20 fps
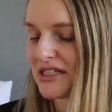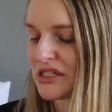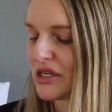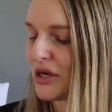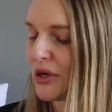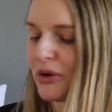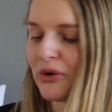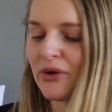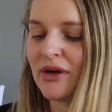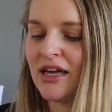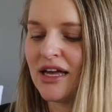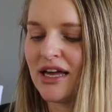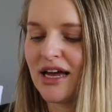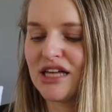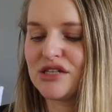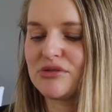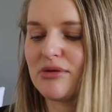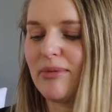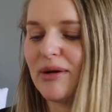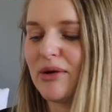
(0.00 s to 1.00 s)
So
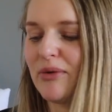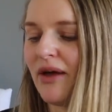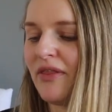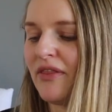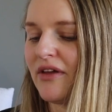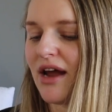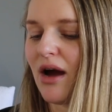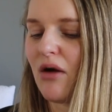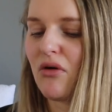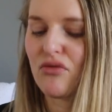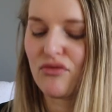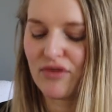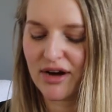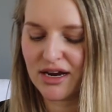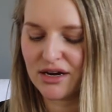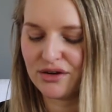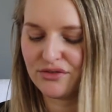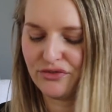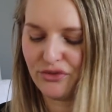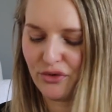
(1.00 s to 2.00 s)
it's probably one that I will
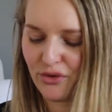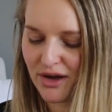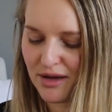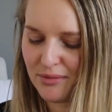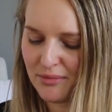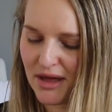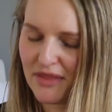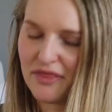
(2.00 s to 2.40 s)
read for him,